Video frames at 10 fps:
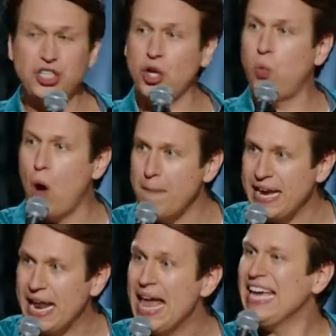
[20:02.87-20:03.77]
a
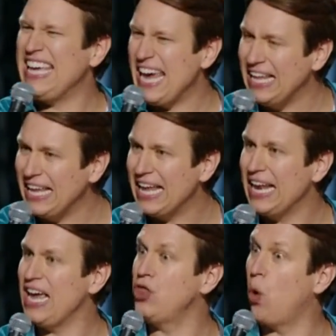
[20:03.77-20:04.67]
woman killing it
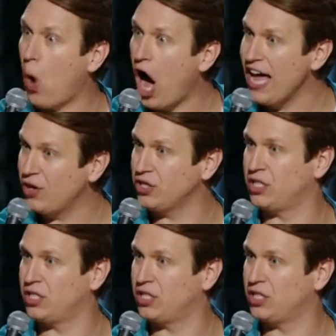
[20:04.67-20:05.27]
in the wild.